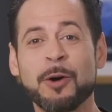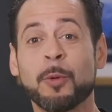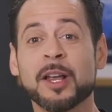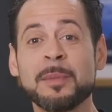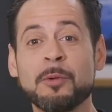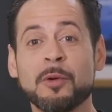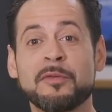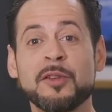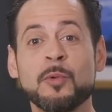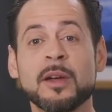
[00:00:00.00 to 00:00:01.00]
We're gonna be
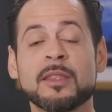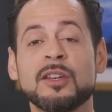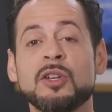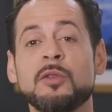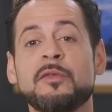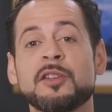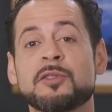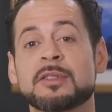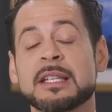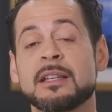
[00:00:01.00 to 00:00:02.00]
reviewing the new
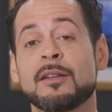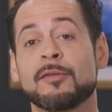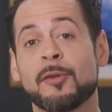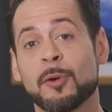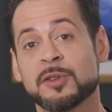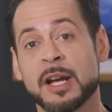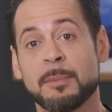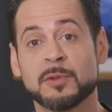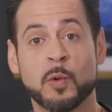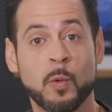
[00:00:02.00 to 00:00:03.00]
features in
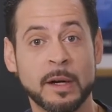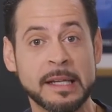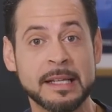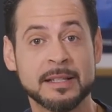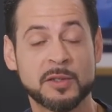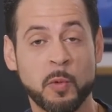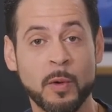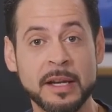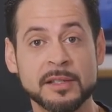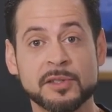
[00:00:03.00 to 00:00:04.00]
Photoshop twenty twenty,